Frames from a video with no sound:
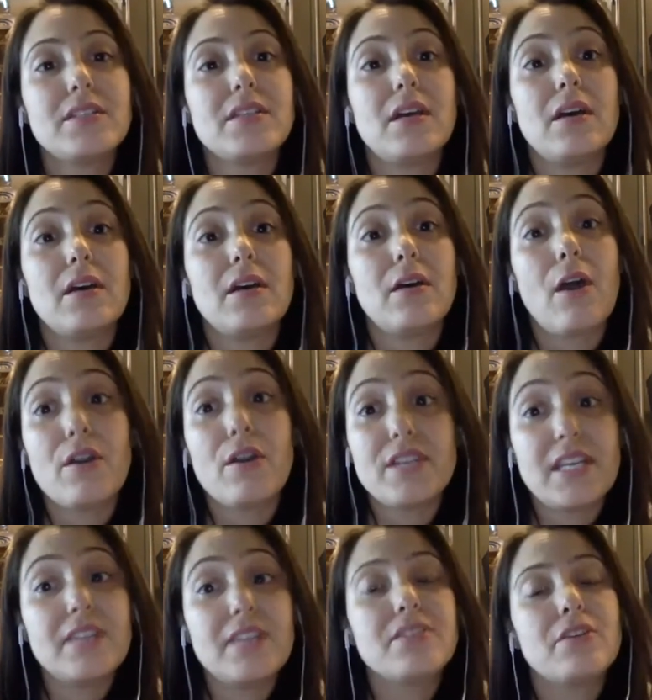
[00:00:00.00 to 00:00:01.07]
Uh, our tea
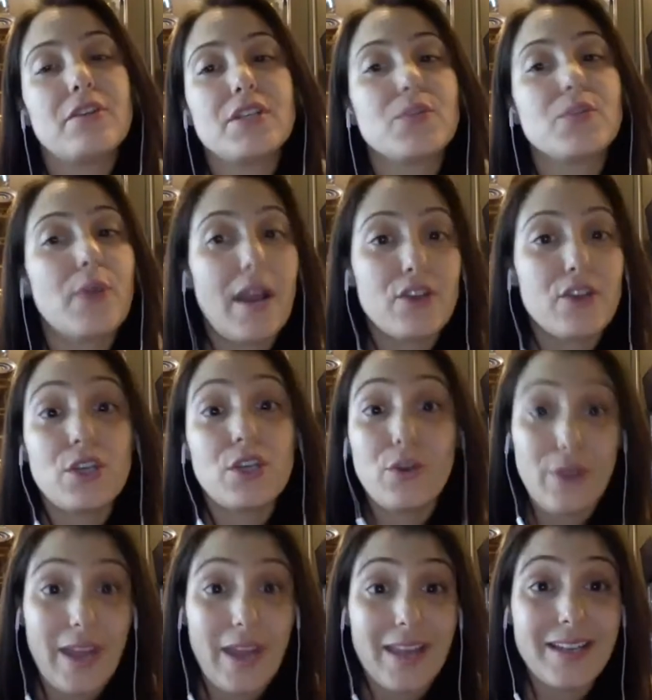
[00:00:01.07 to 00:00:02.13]
sodas were actually
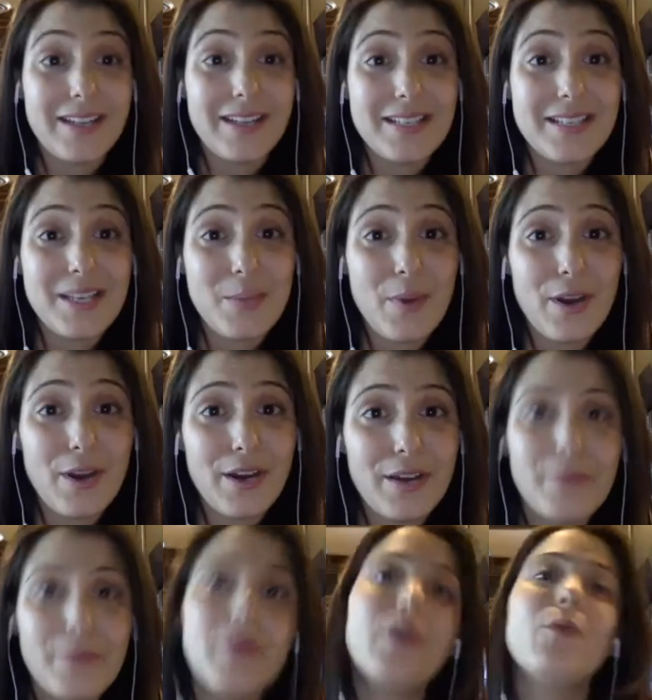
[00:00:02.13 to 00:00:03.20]
created in Tea Bar,
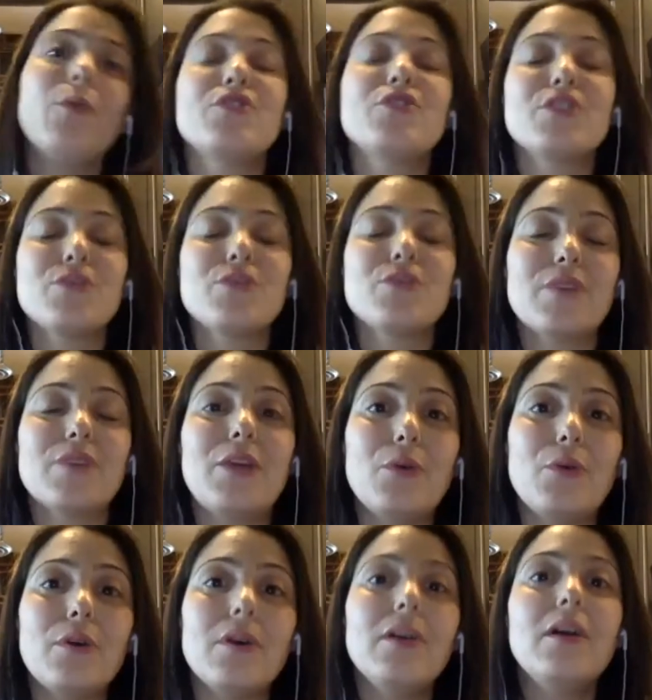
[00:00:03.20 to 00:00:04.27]
which is really
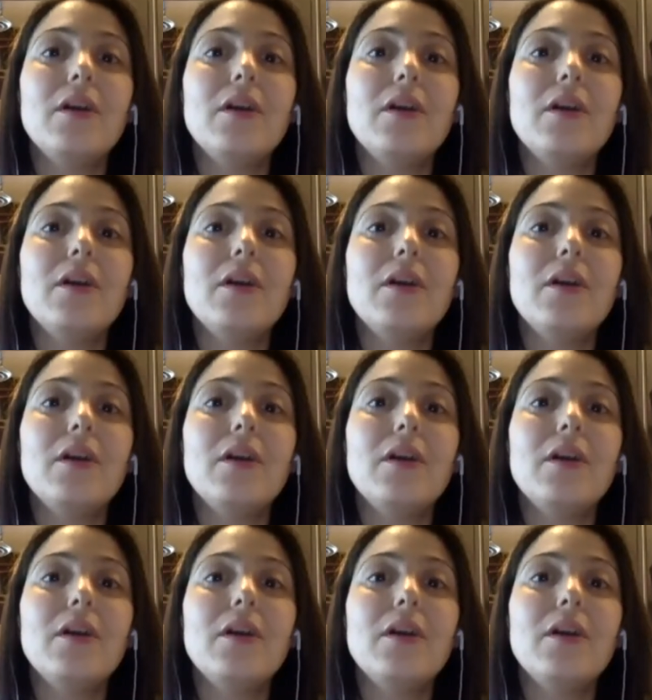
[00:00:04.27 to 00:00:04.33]
cool.